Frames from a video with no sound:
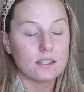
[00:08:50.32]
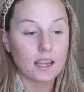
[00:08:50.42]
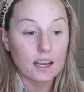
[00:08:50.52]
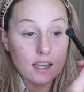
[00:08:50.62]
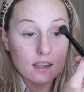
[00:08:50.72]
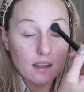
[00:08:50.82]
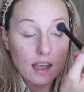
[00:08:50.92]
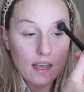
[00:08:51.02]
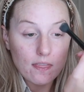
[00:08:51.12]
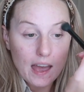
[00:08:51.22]
skinny.
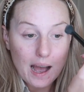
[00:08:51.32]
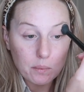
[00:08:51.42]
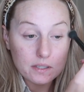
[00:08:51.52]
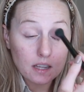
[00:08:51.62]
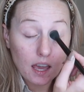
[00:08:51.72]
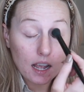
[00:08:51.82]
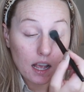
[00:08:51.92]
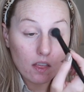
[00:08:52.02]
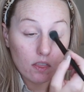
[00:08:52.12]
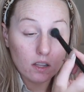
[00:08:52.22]
And that was like
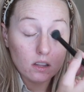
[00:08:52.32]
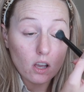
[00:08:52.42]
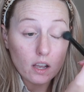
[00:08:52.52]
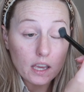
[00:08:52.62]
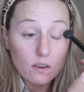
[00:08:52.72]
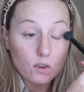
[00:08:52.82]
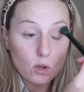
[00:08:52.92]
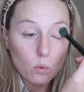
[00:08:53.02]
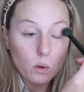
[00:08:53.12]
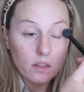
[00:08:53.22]
the look. If
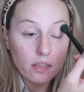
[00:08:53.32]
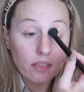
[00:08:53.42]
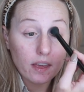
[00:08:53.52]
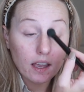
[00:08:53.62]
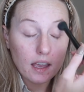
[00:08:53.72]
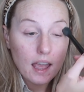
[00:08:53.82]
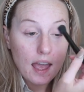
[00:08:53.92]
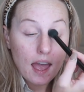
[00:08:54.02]
you were thick